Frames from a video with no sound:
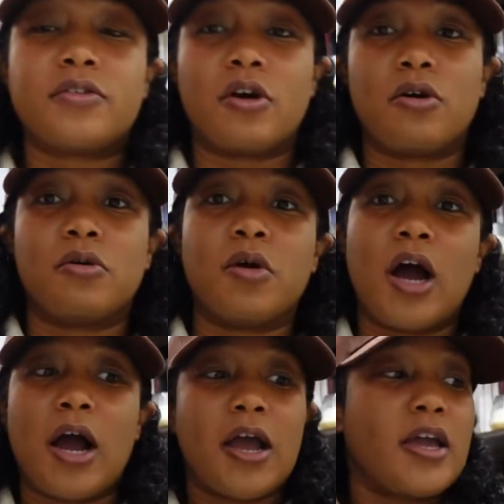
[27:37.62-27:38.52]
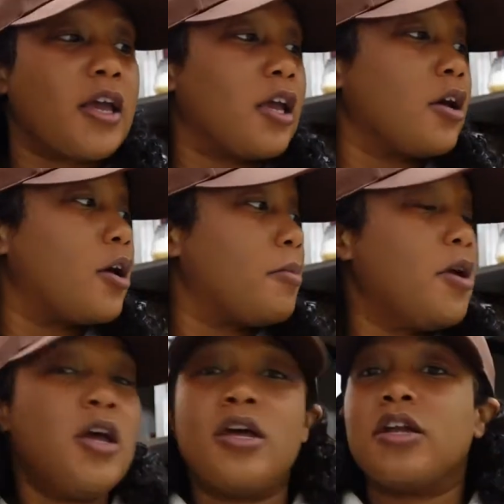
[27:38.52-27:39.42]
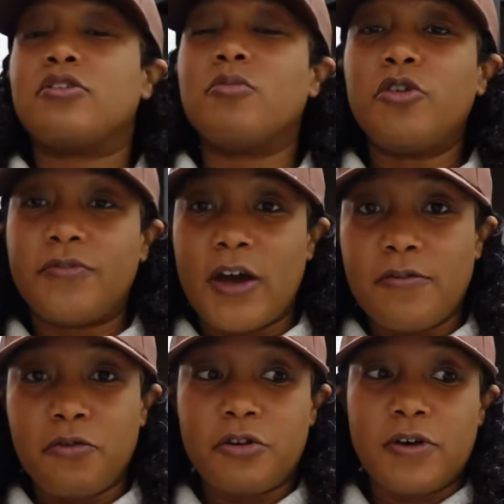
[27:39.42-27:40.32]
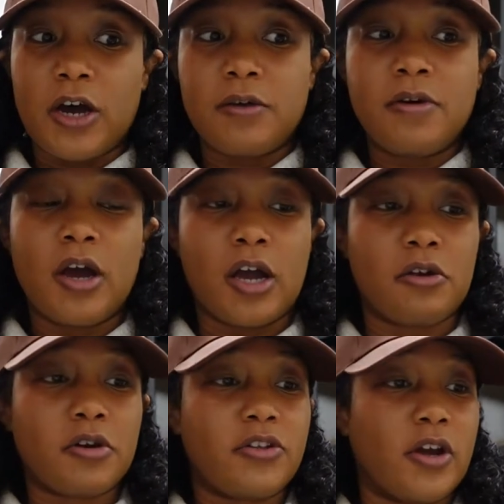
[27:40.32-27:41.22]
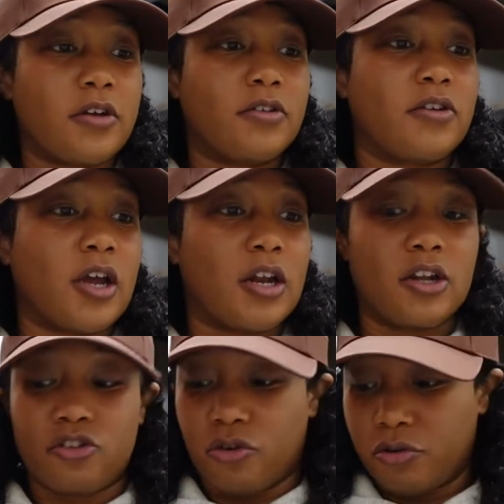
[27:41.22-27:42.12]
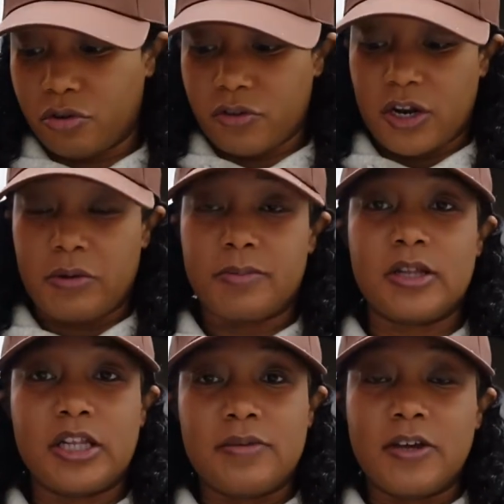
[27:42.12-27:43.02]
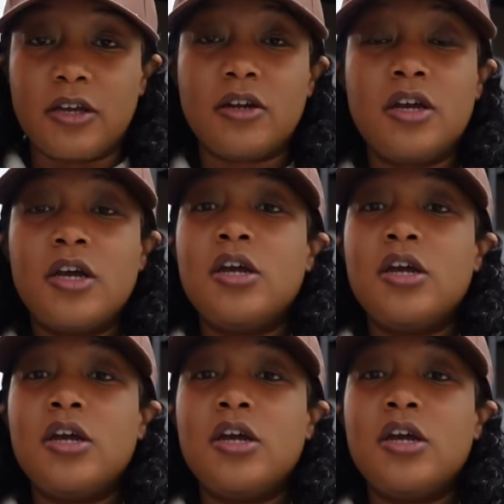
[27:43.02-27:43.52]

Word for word: So I am, it is almost 545. I already texted Diana and told her that I would be leaving.